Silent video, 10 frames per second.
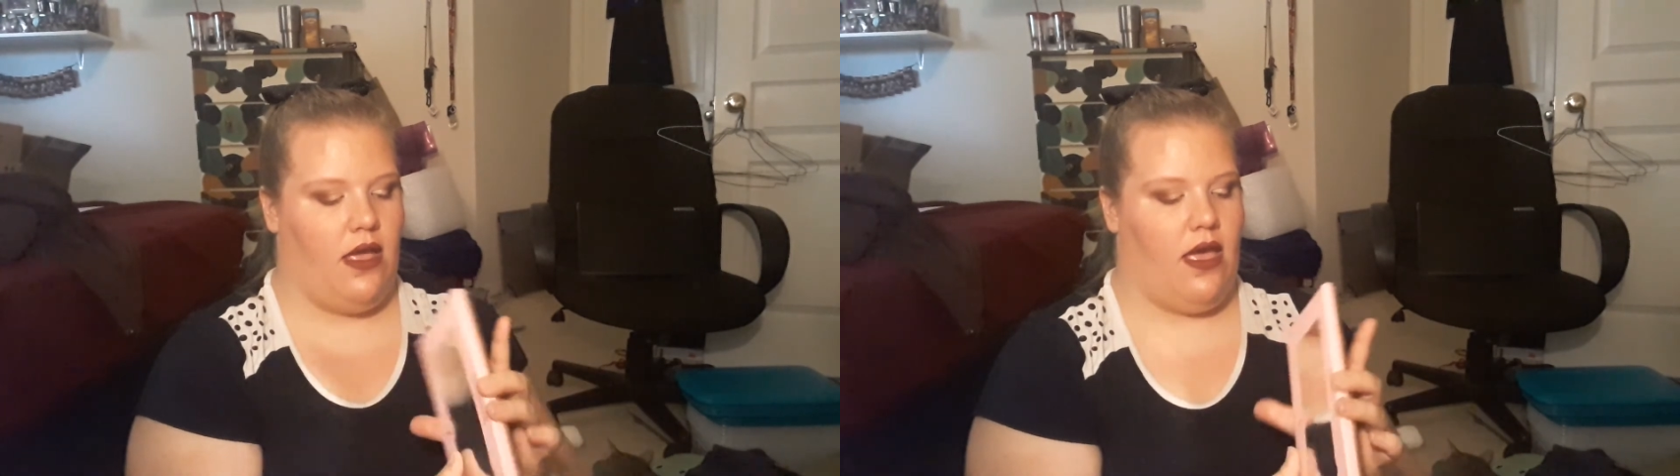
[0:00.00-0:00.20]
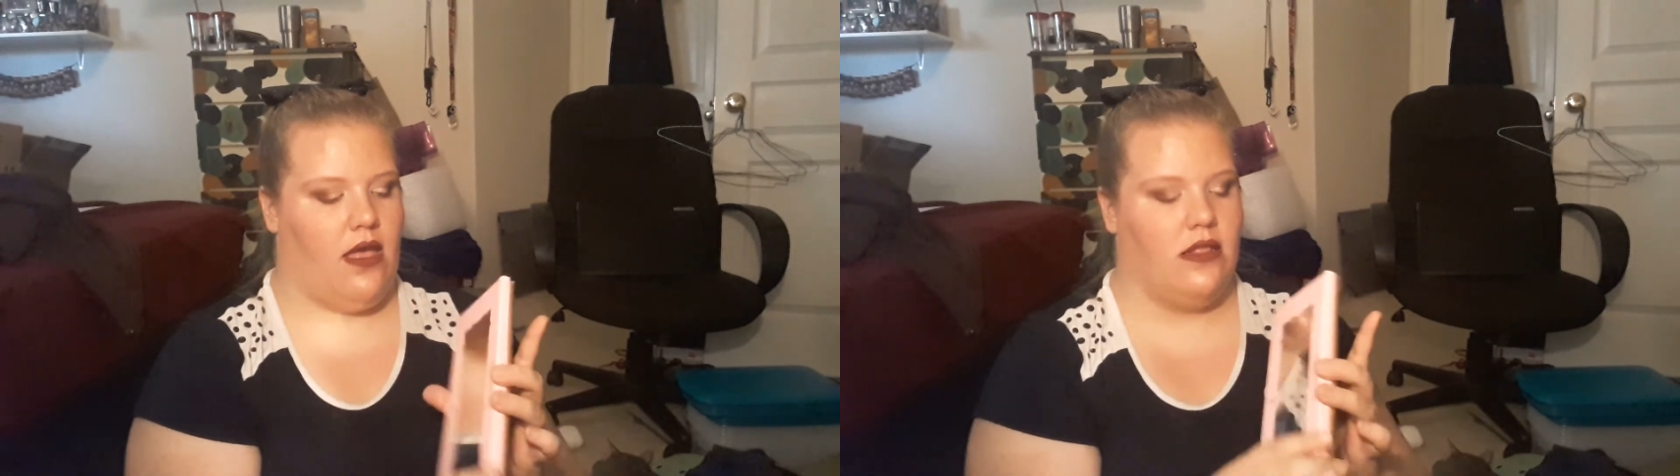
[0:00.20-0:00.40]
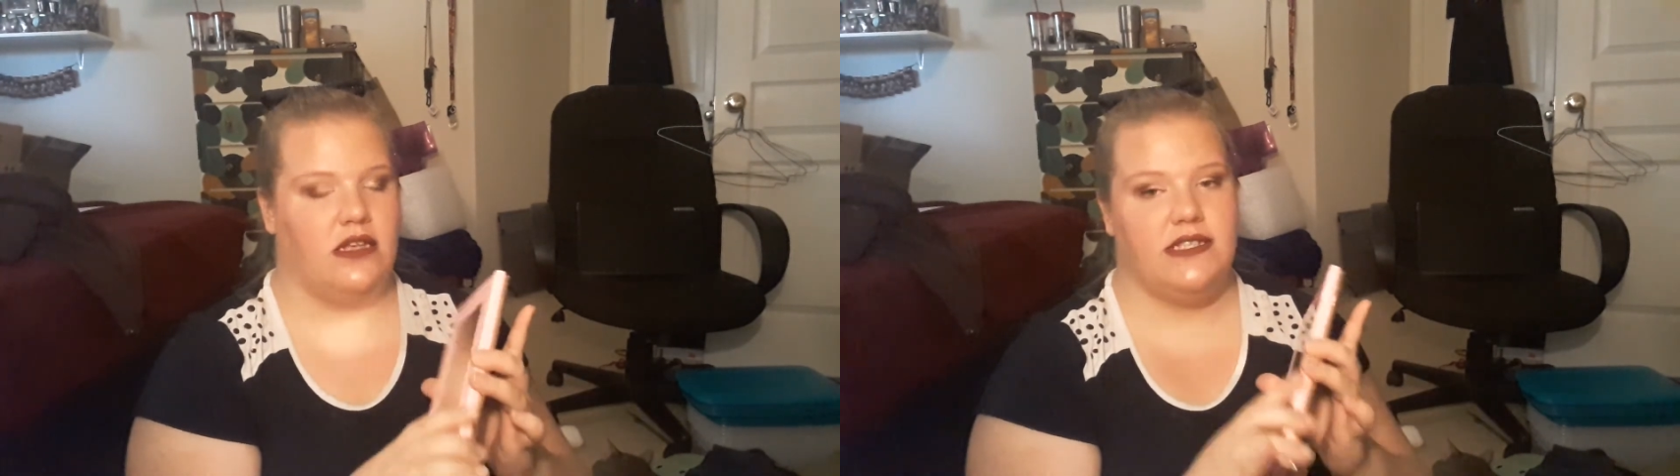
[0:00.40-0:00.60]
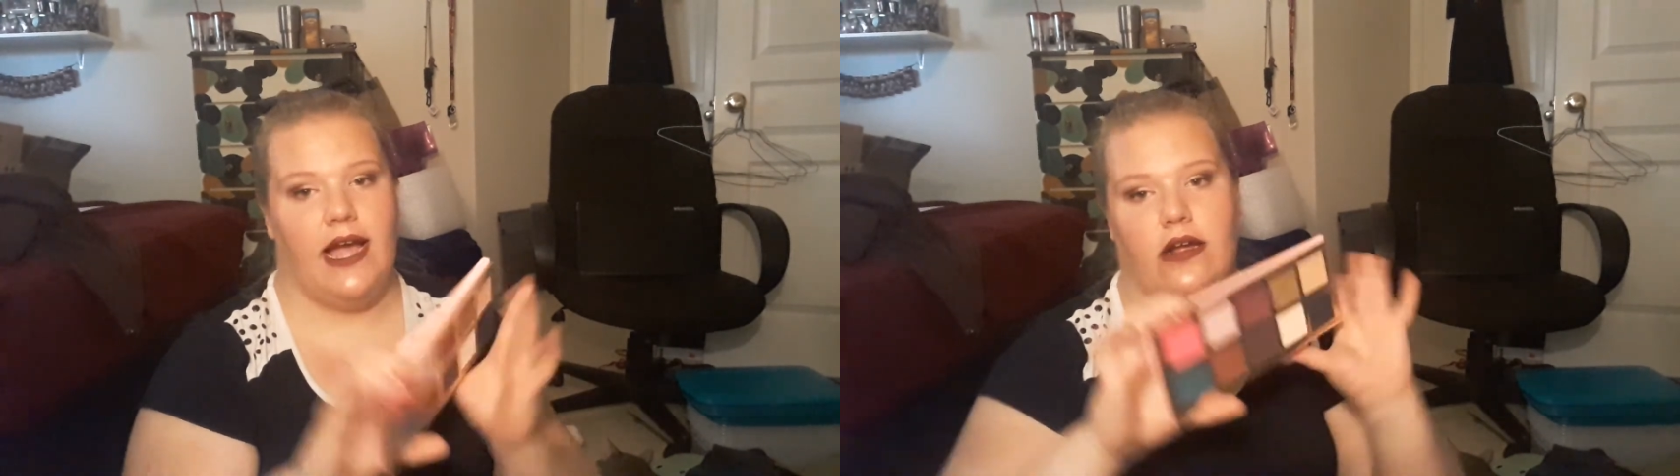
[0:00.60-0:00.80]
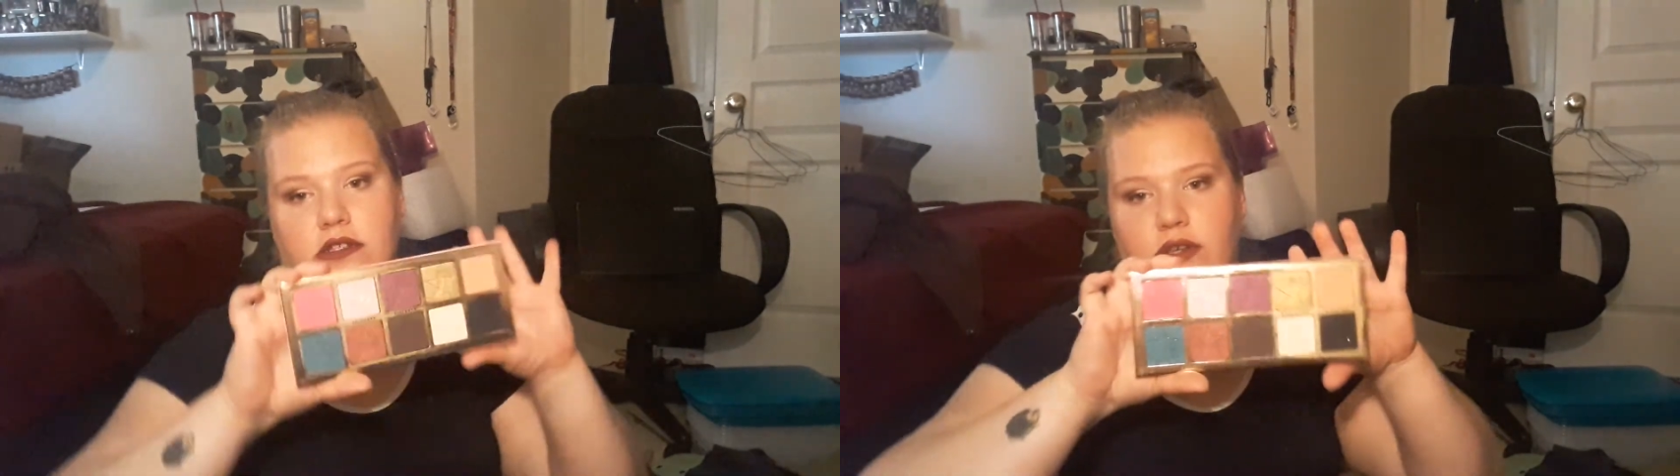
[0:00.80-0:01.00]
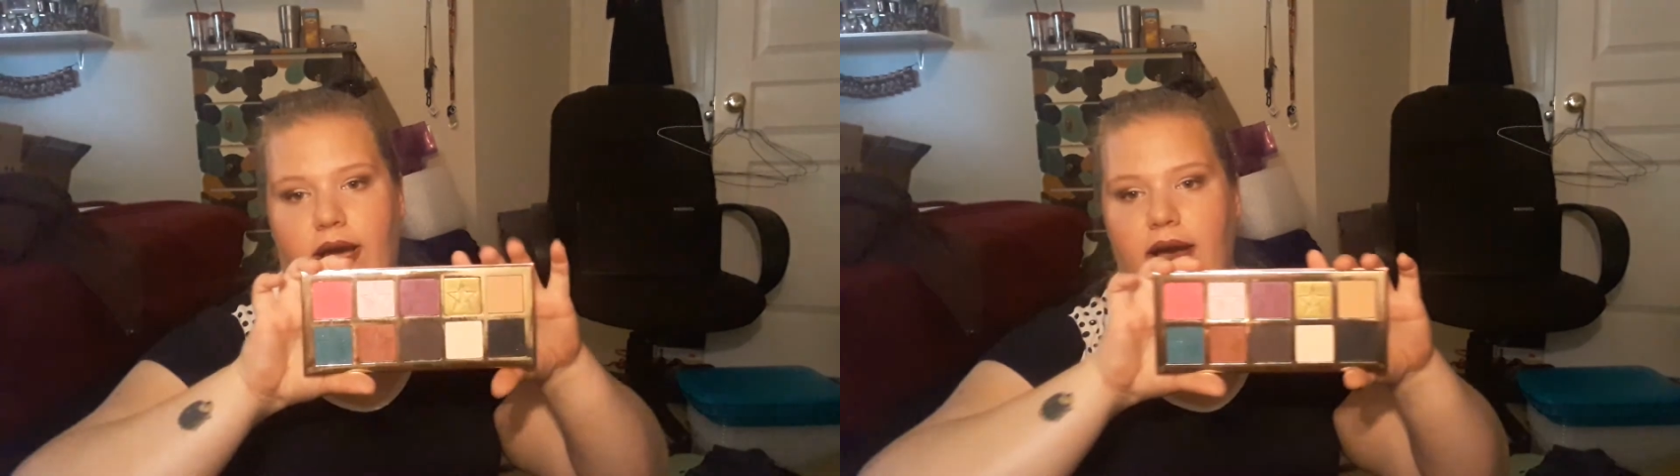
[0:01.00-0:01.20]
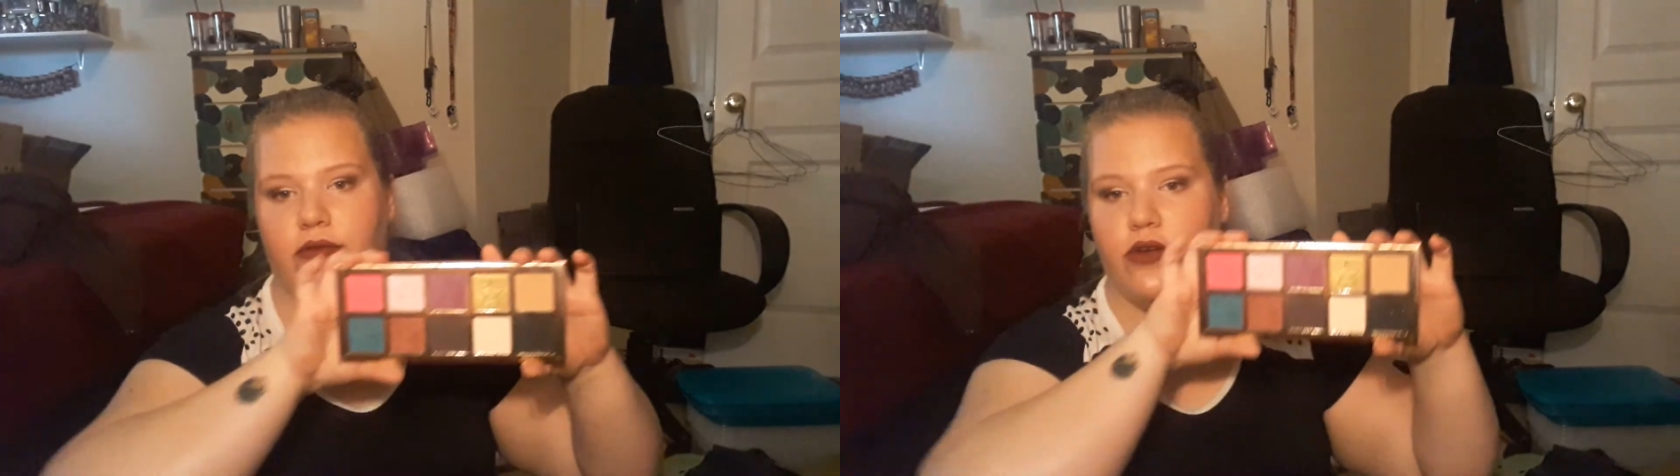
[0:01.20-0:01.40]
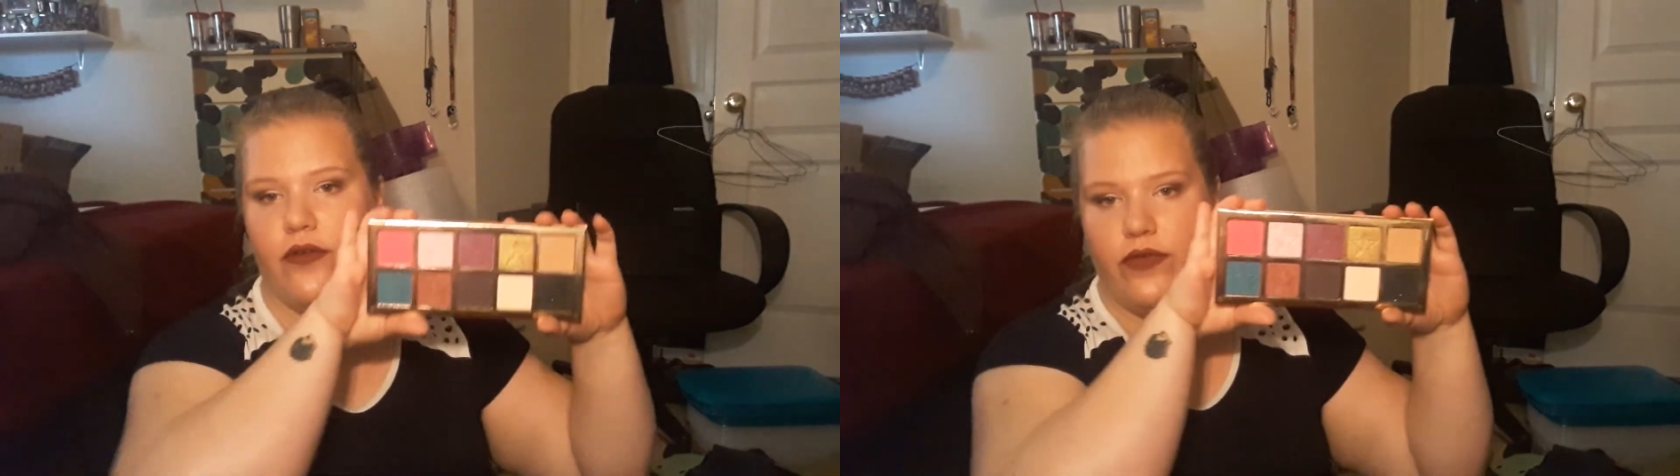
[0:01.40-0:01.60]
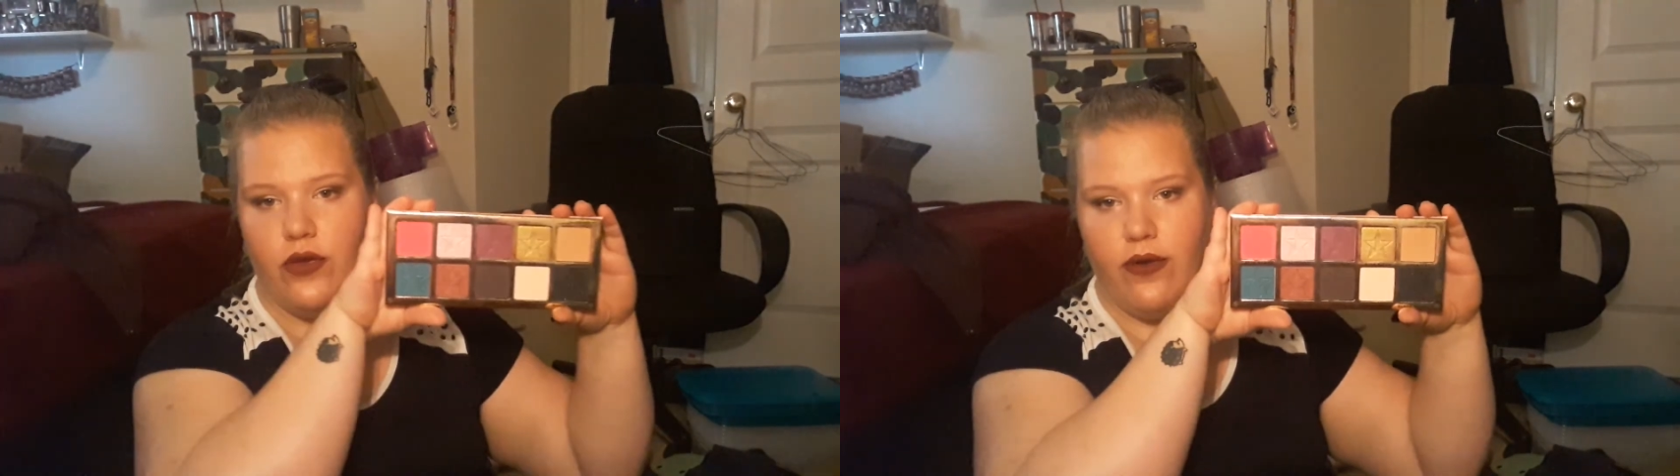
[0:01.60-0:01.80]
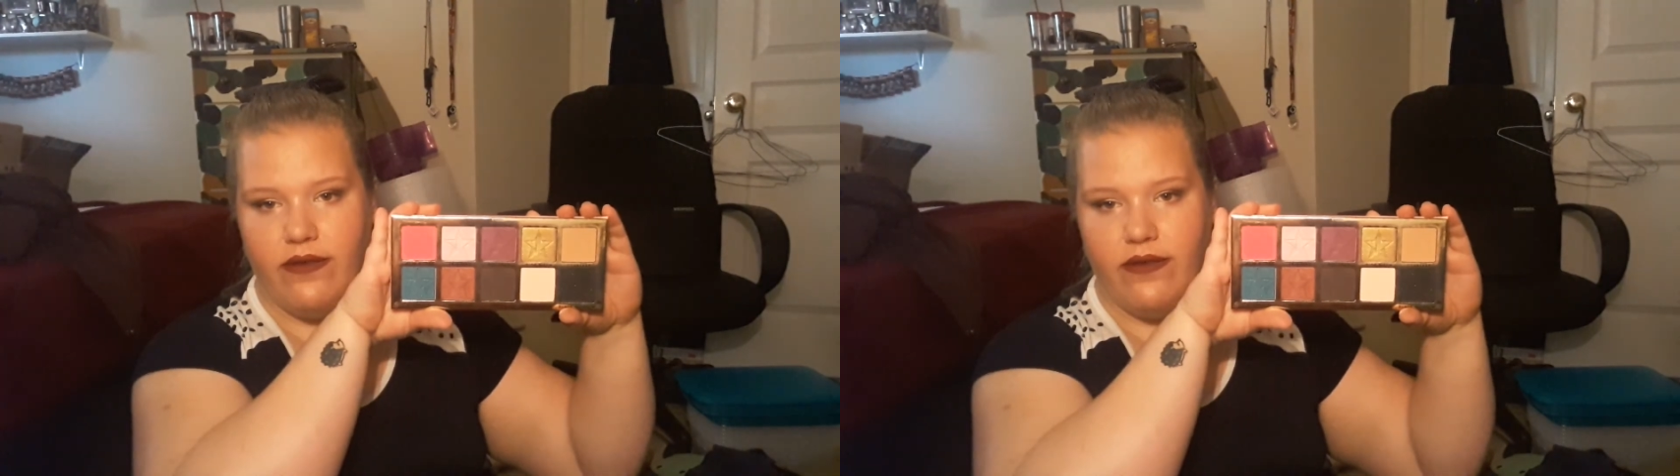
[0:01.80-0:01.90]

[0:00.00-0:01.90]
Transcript: And this, I also have a review